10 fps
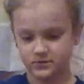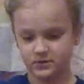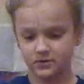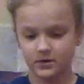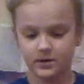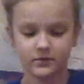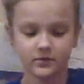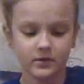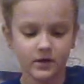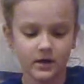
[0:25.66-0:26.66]
Okay, I
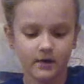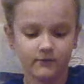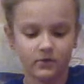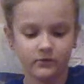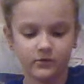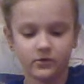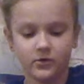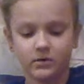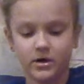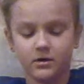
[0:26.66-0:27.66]
think I have all the glue
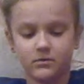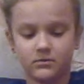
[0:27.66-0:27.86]
out.